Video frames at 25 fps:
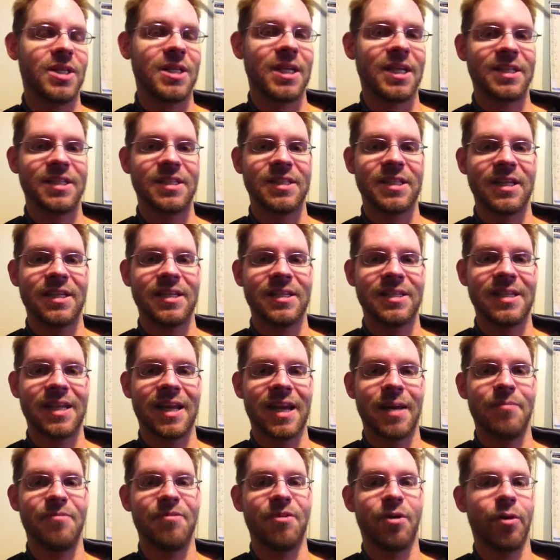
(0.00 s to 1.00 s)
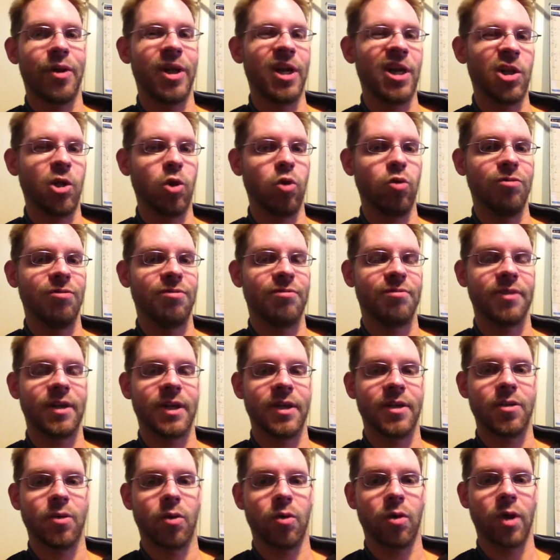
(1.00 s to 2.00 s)
test days that I'm very aloof
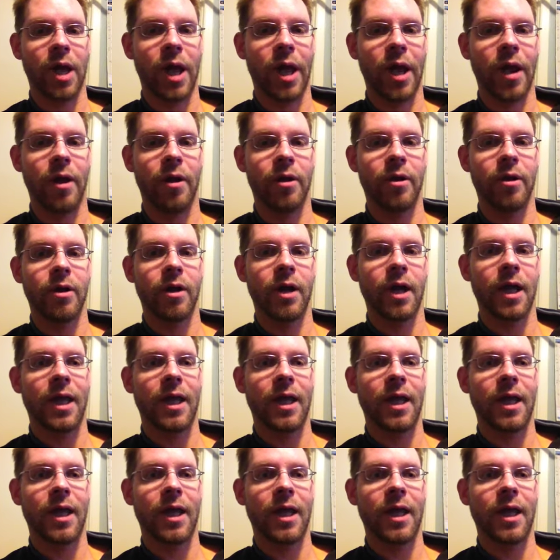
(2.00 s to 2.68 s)
and don't care,